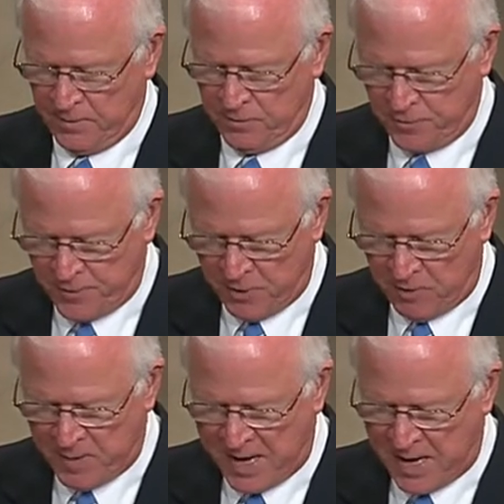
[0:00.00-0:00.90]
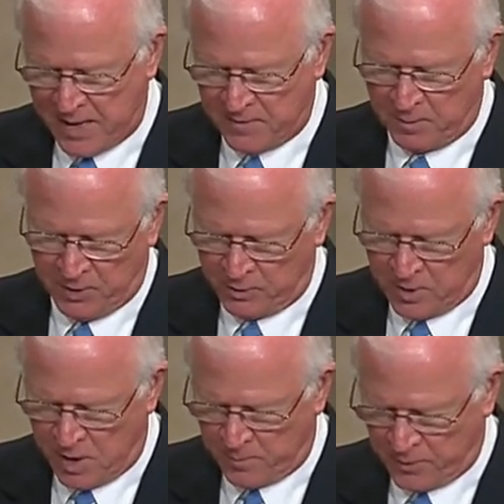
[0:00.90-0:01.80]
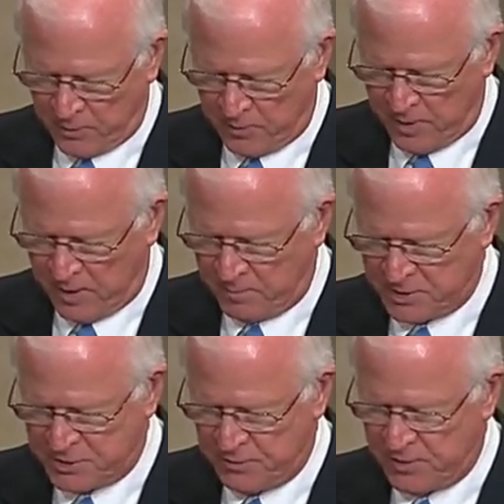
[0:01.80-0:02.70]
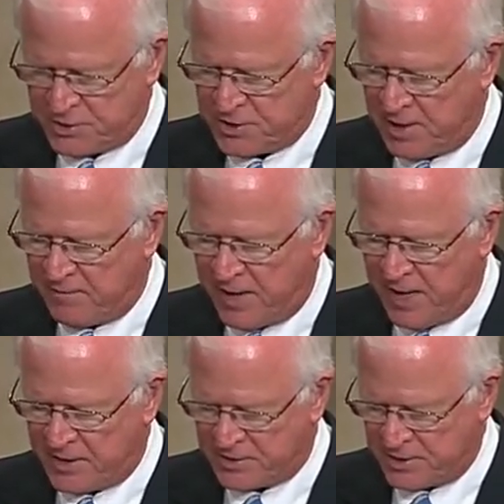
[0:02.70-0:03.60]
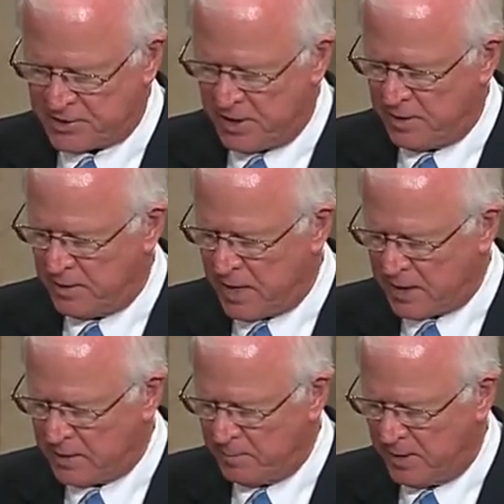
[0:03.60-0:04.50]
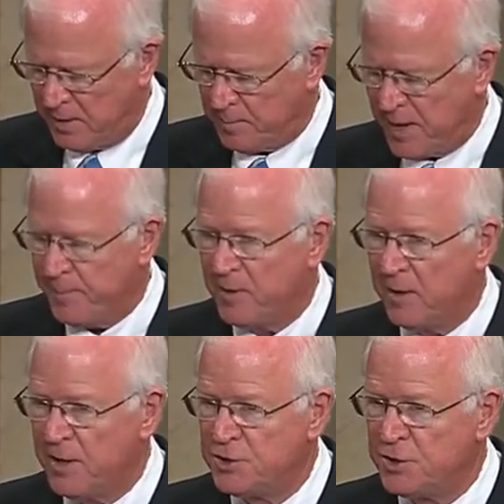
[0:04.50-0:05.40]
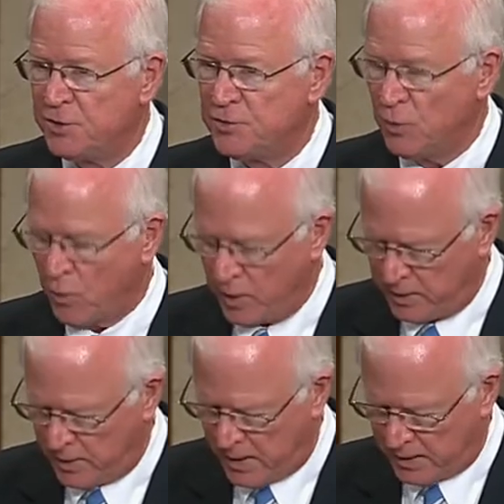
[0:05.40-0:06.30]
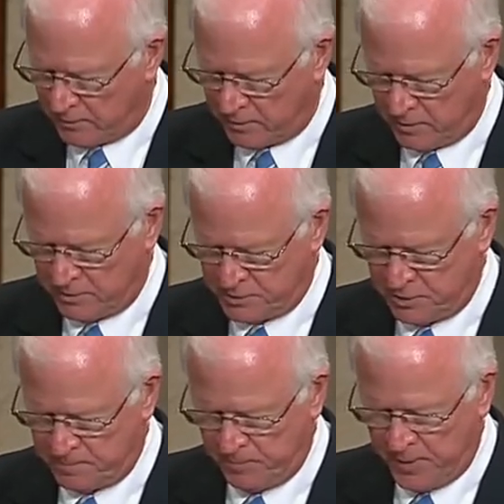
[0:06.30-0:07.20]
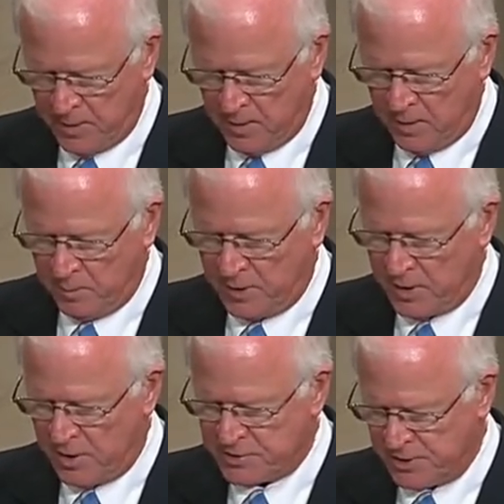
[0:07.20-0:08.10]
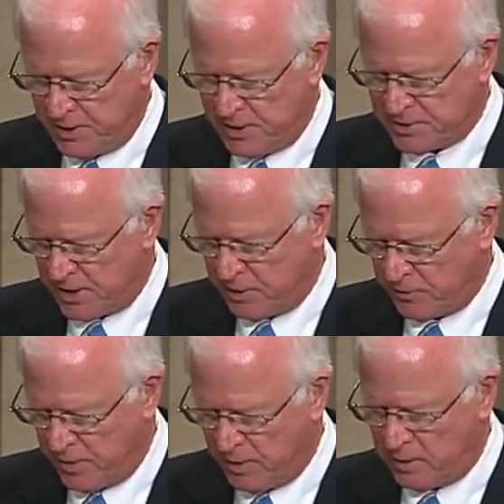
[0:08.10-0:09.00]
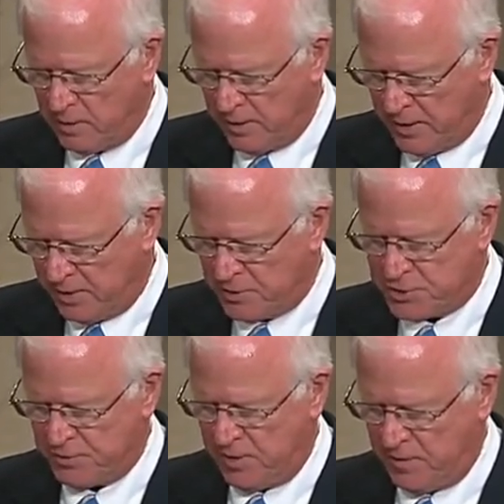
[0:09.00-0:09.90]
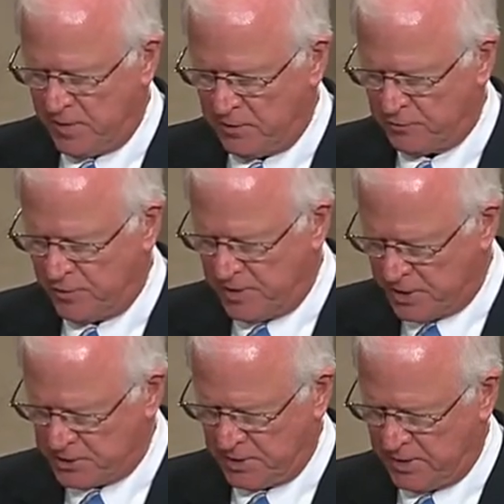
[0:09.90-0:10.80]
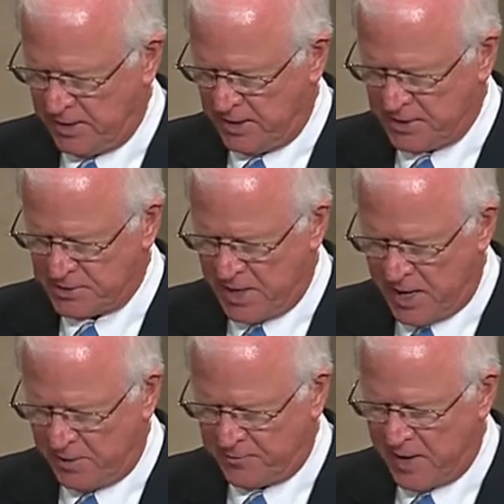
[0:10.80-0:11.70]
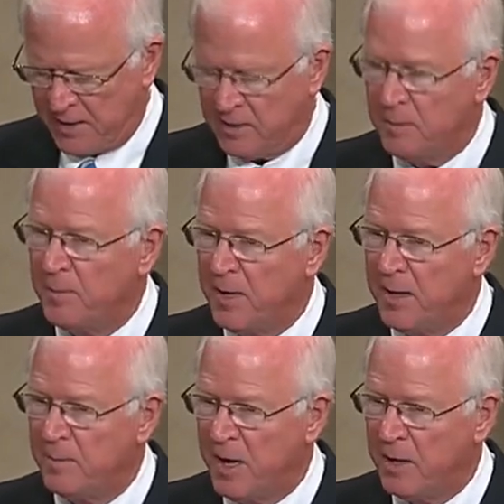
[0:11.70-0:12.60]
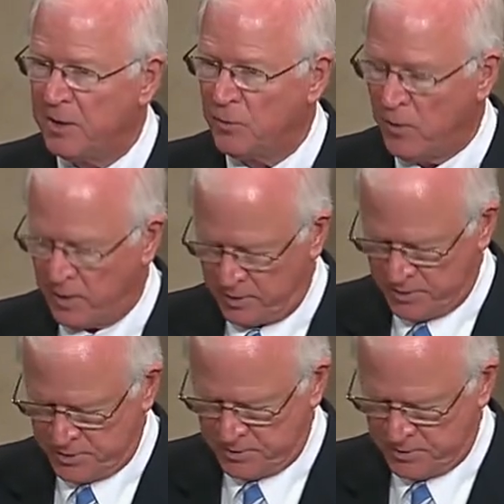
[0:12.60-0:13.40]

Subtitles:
The theory behind the blue card program is to incentivize this undocumented population to work in agriculture because it is a critical industry that traditionally has not attracted many American workers.